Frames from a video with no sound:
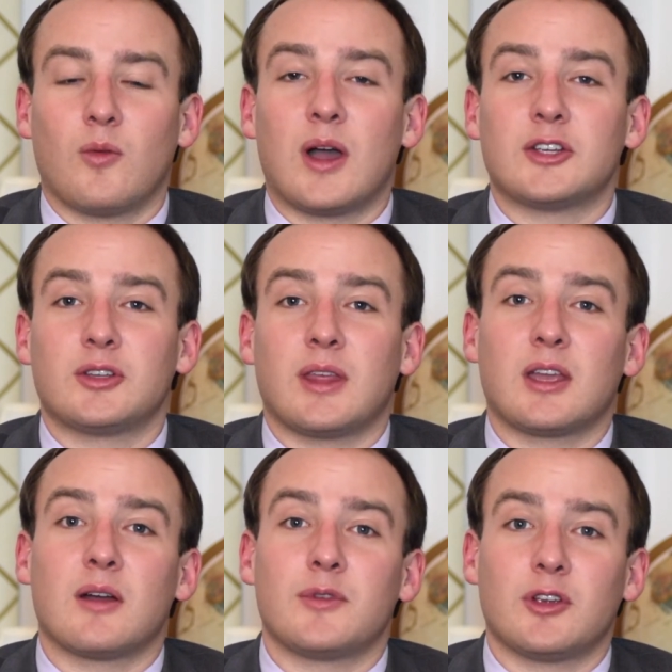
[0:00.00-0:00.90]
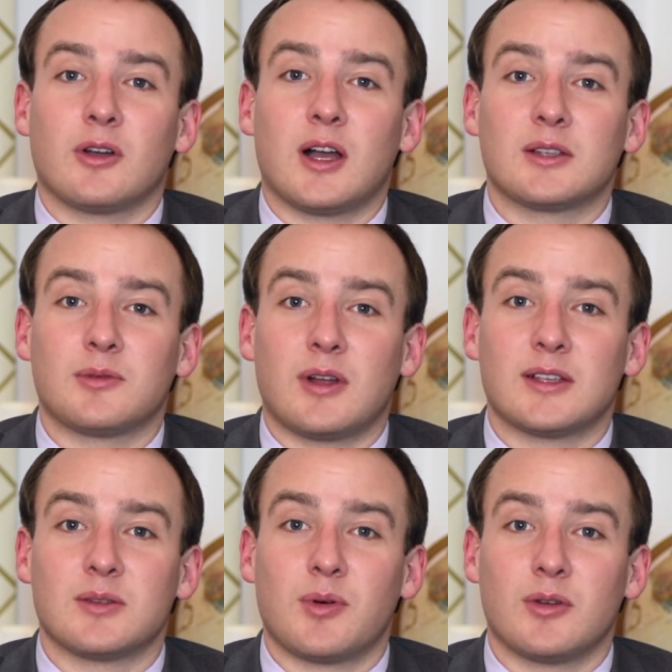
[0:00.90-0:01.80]
why should they come to your hospital
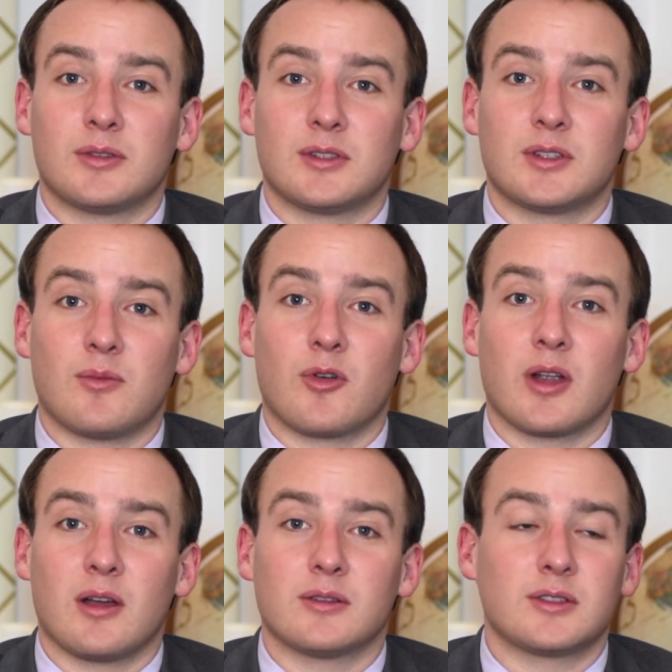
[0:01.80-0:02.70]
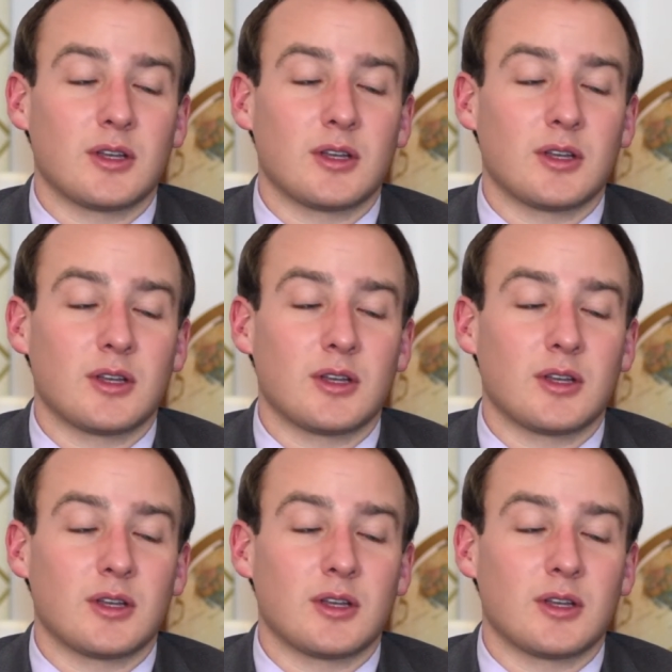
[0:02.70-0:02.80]
as opposed to somewhere else?